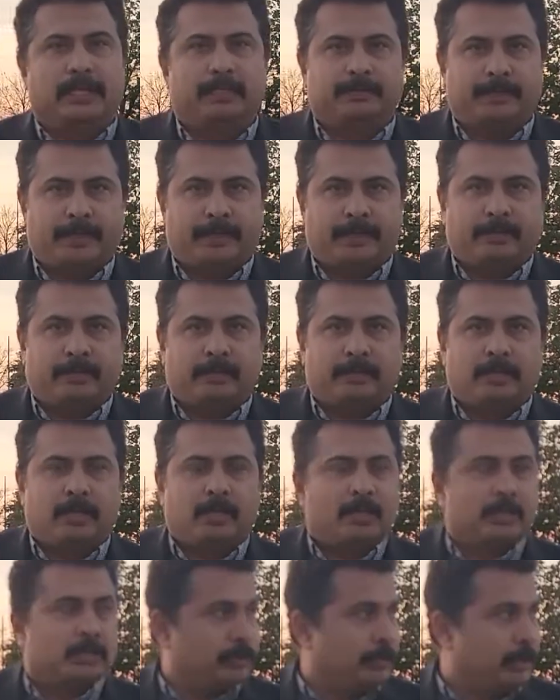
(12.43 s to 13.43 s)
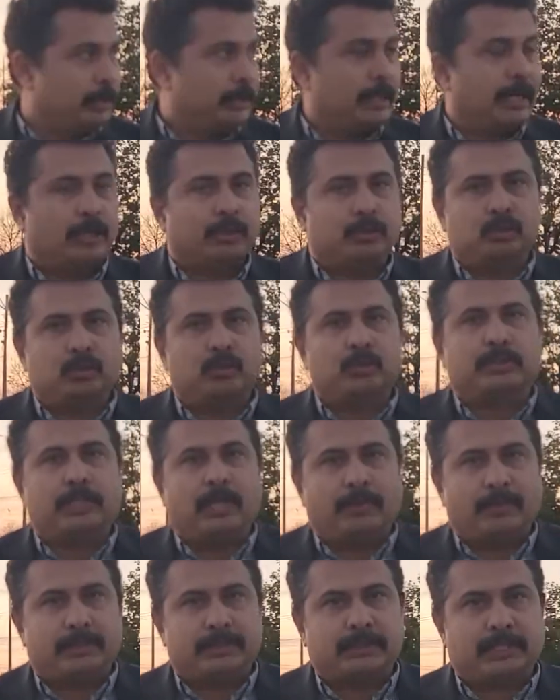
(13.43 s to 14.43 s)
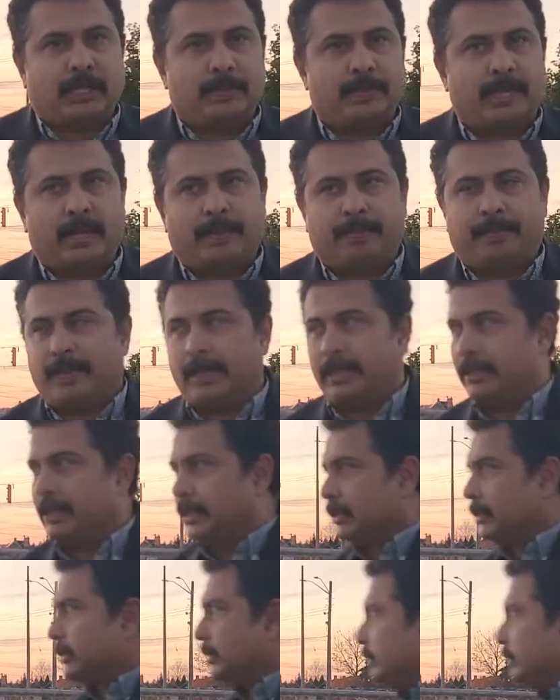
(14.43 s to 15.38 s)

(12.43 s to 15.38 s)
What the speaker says: So there are two towers coming up in this